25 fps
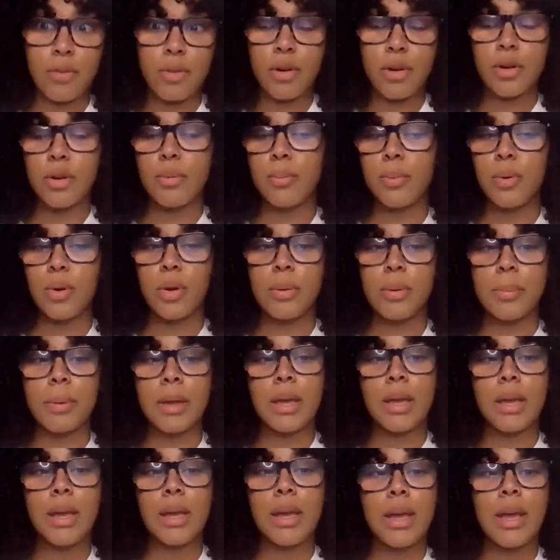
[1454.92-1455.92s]
for
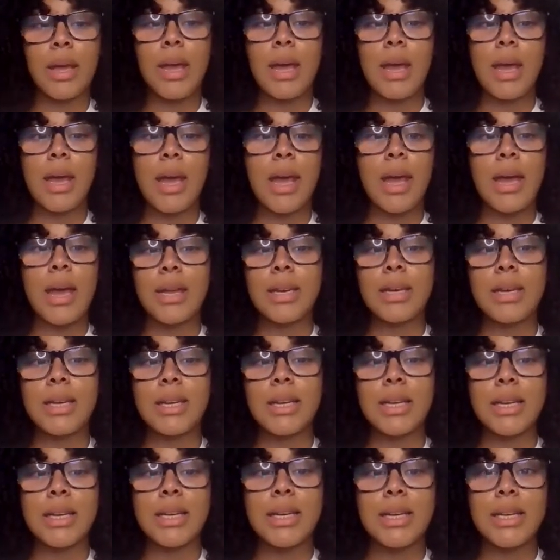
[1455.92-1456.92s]
unemployment. And
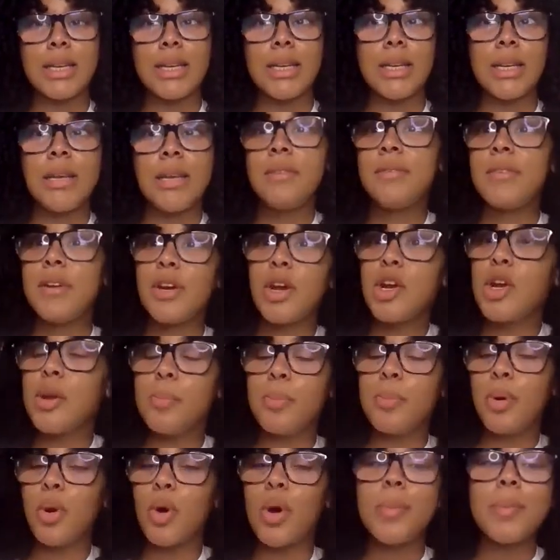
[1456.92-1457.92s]
even
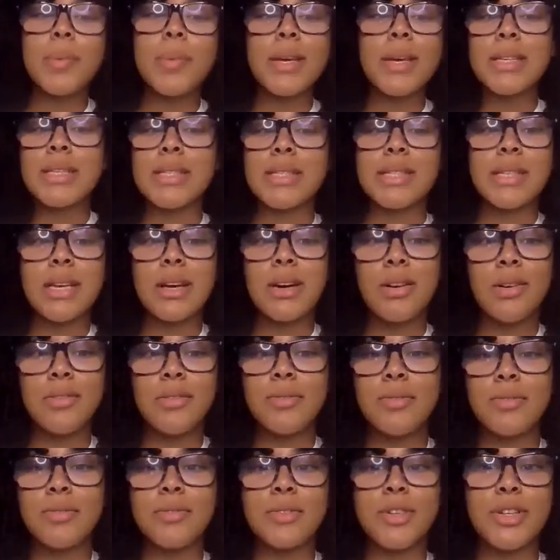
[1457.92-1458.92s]
unemployment
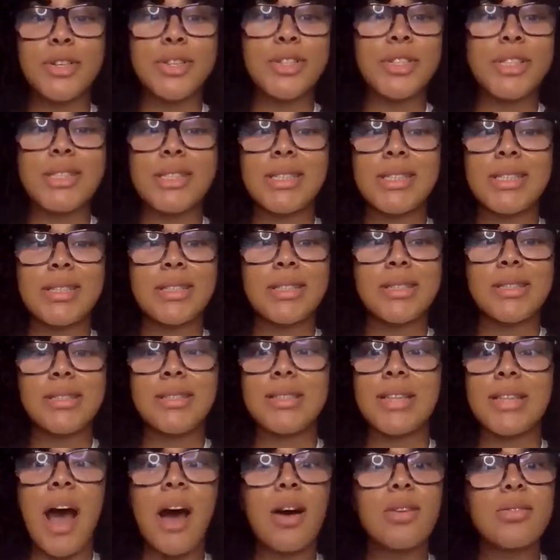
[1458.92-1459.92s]
itself, there's
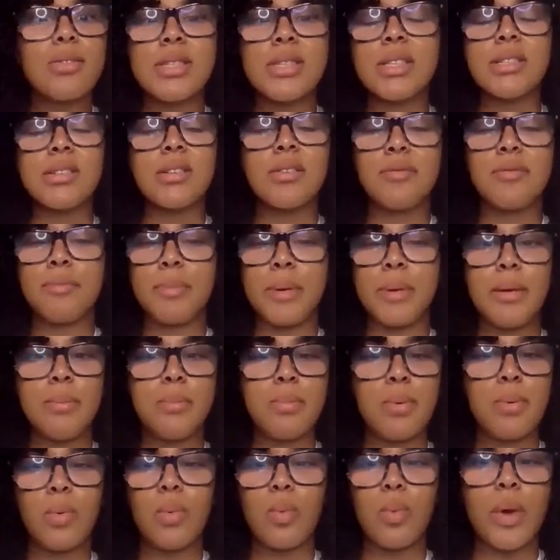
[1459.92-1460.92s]
thousands of
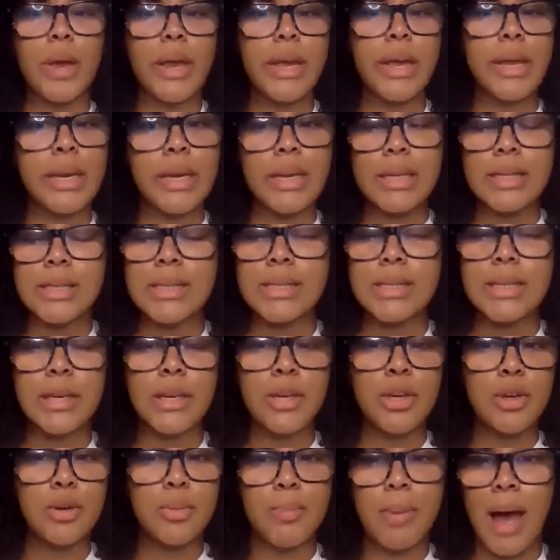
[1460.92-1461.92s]
people waiting to
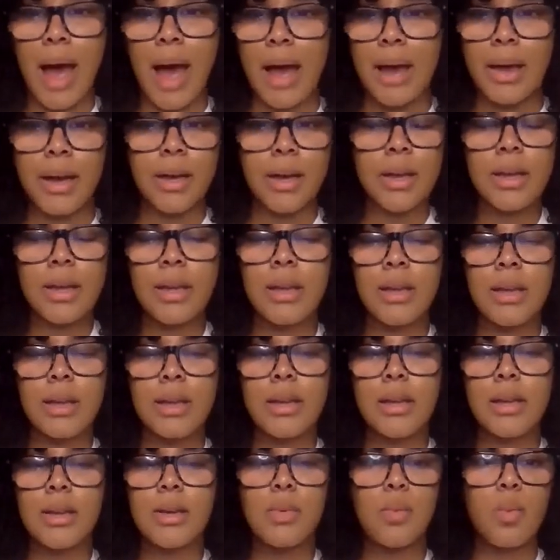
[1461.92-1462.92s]
hear back,
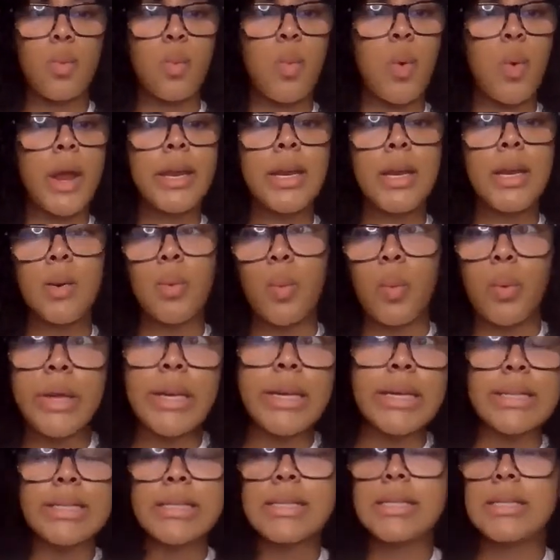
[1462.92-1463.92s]
waiting
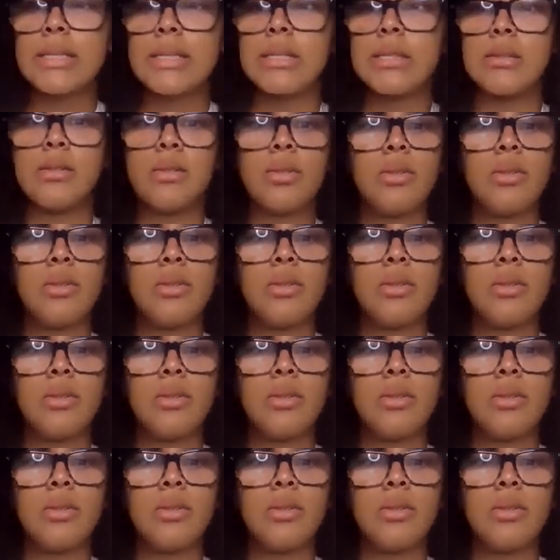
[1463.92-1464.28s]
weeks,